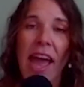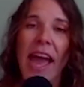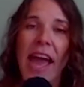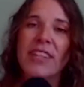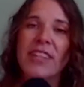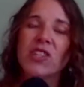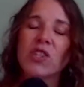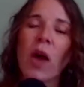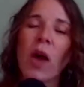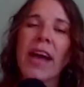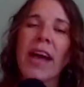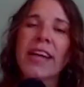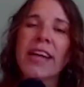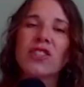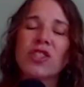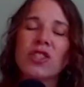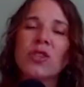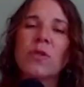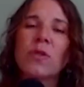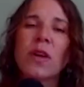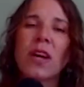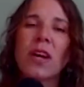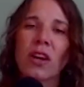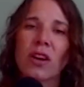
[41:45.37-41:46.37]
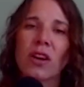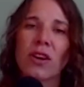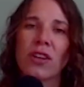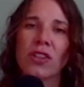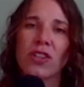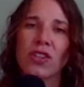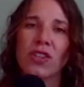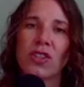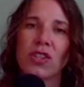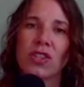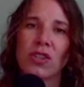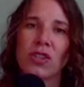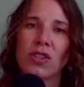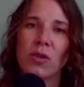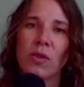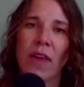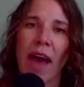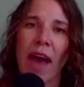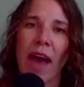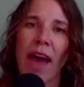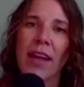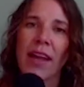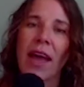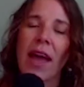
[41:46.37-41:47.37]
And so I do encourage you to do
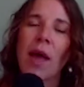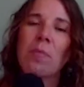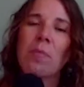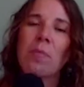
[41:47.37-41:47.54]
that.